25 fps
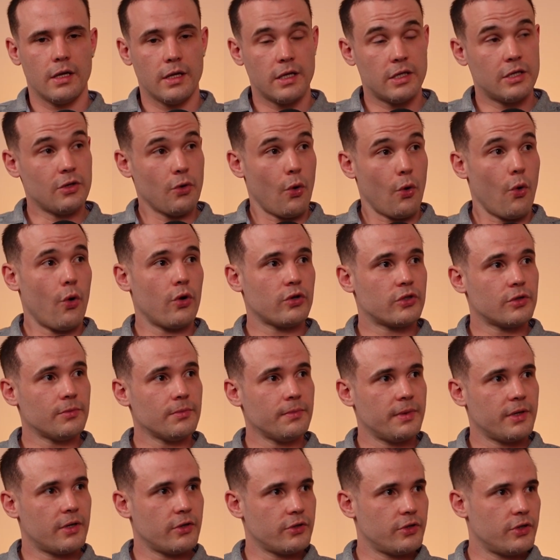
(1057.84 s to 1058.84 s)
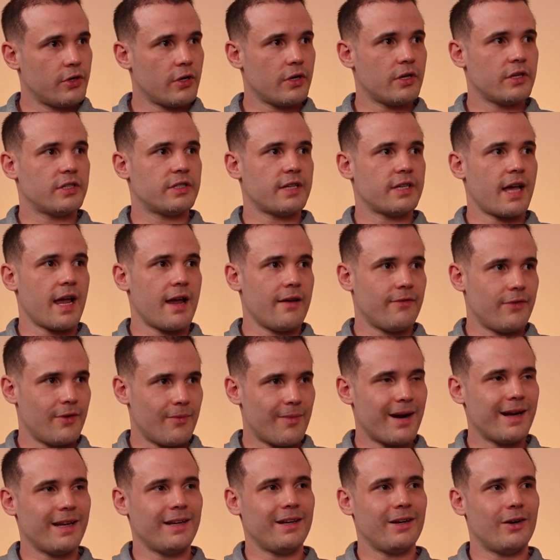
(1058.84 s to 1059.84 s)
This is awesome because you're going to save the
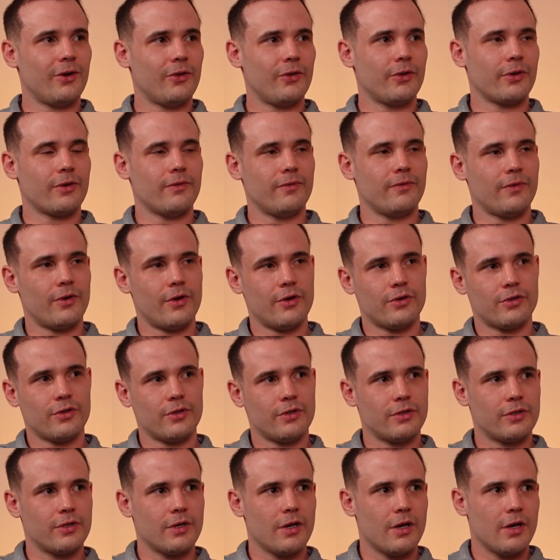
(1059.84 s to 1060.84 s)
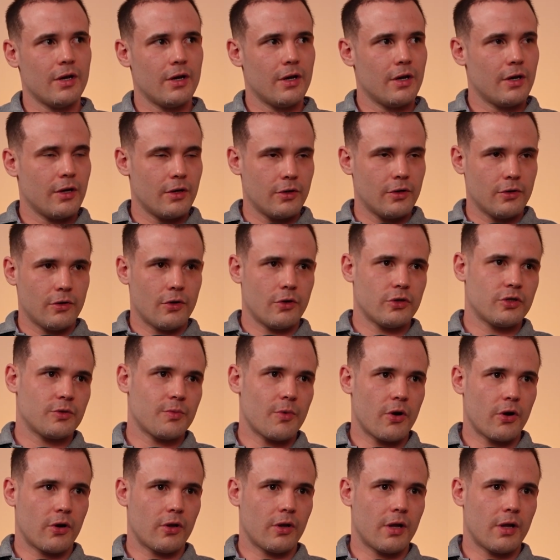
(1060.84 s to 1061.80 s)
money on the conversions. No smoke